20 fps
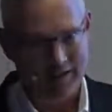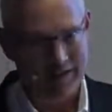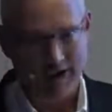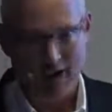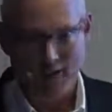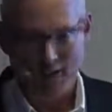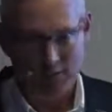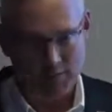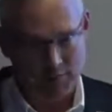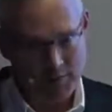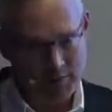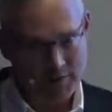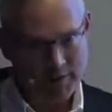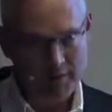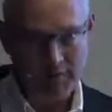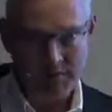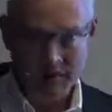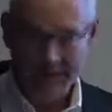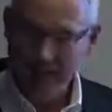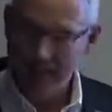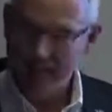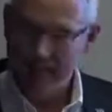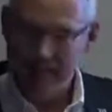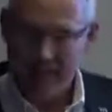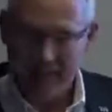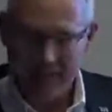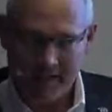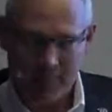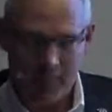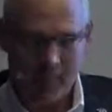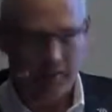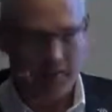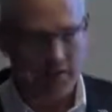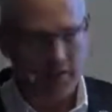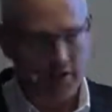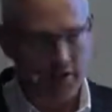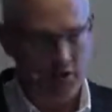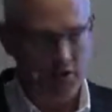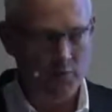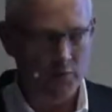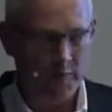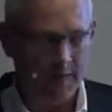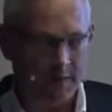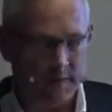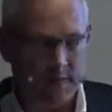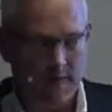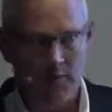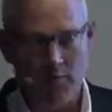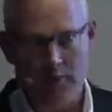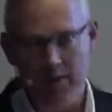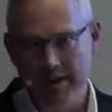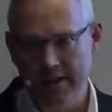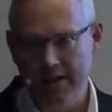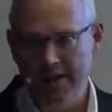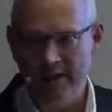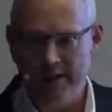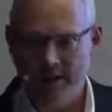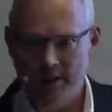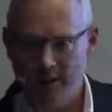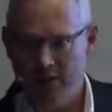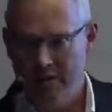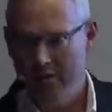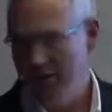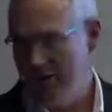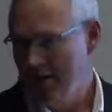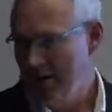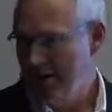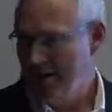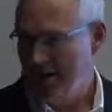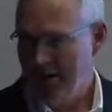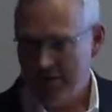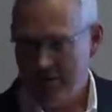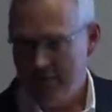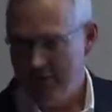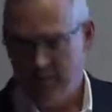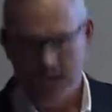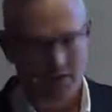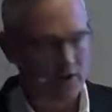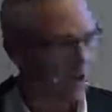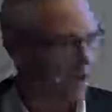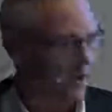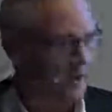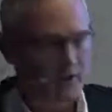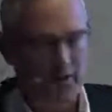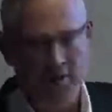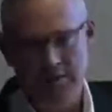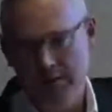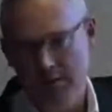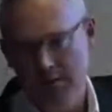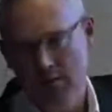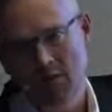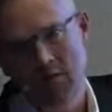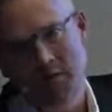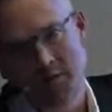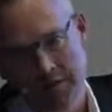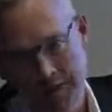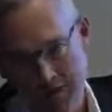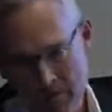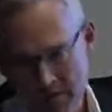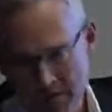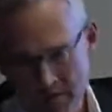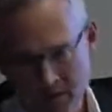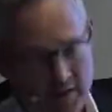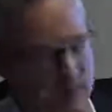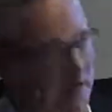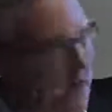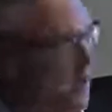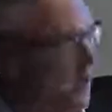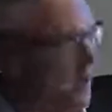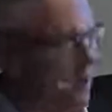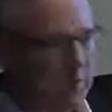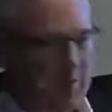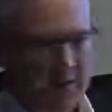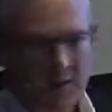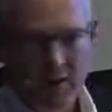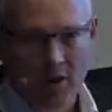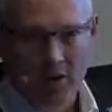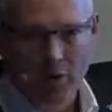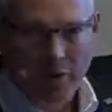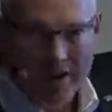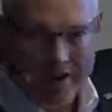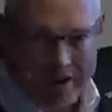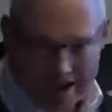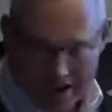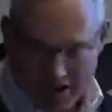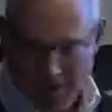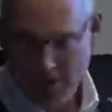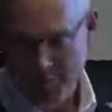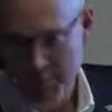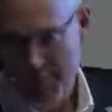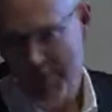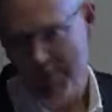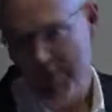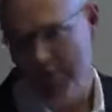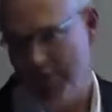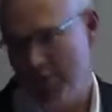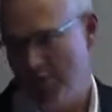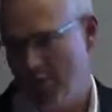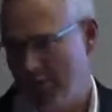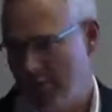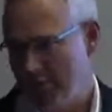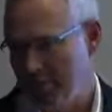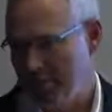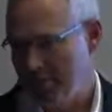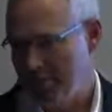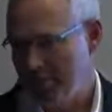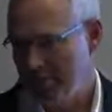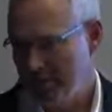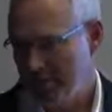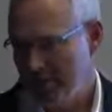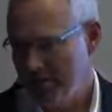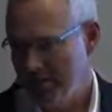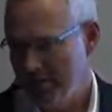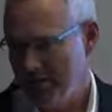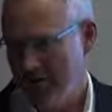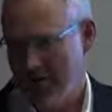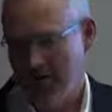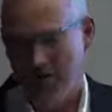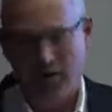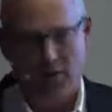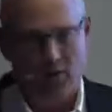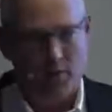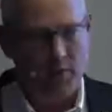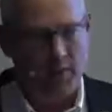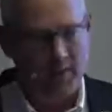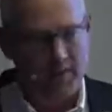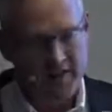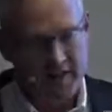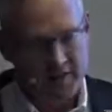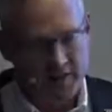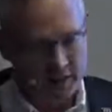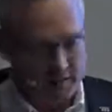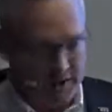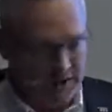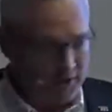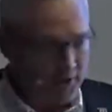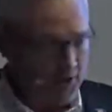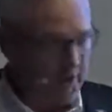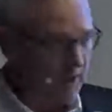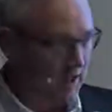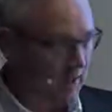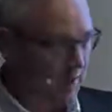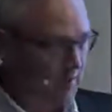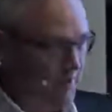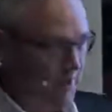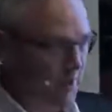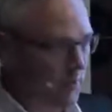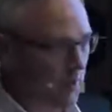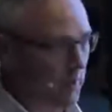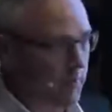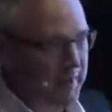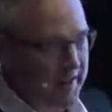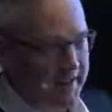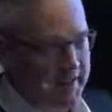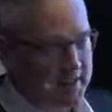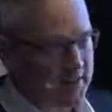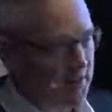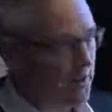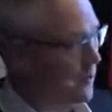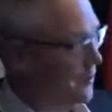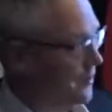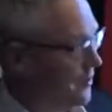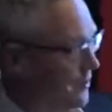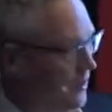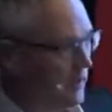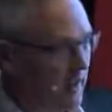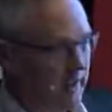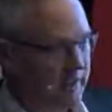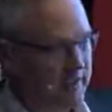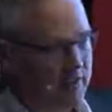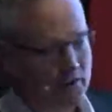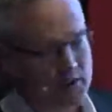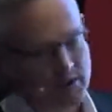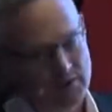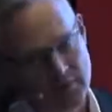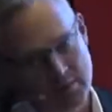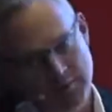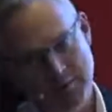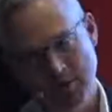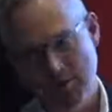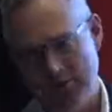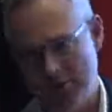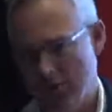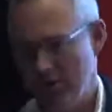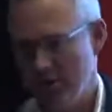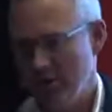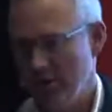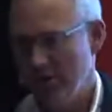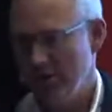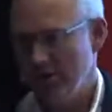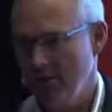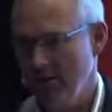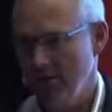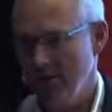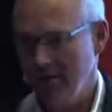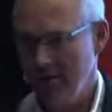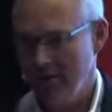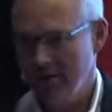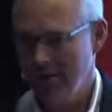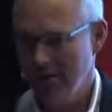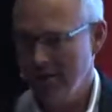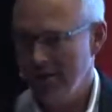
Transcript: At the beginning, we were thinking, should we get that word index, yes or no? And you can see why we didn't. But they are 100% smart beta funds. Where the discretion comes is when we execute. And Dr. Vilma also showed it earlier.